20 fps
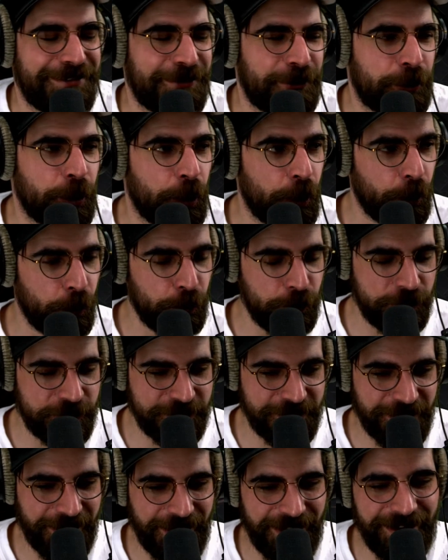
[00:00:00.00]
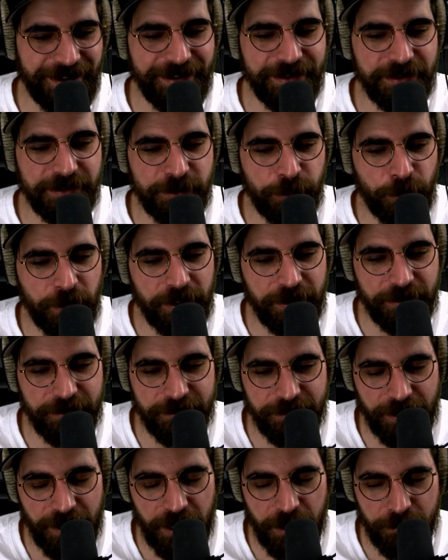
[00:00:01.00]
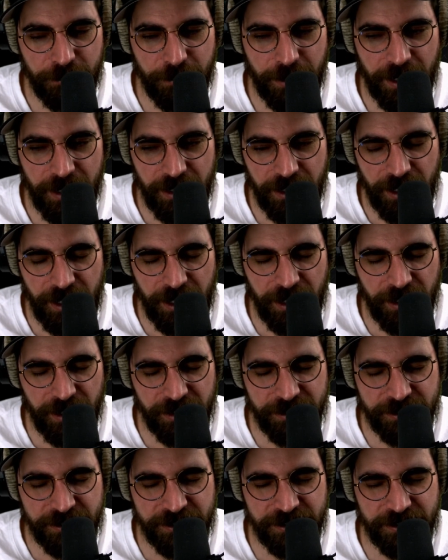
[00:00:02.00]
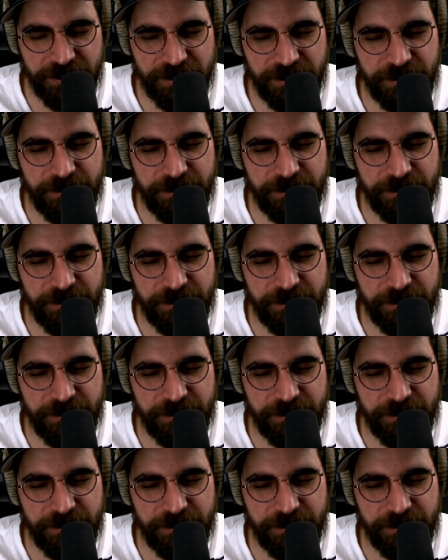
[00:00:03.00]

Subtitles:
Toast Heist when? My English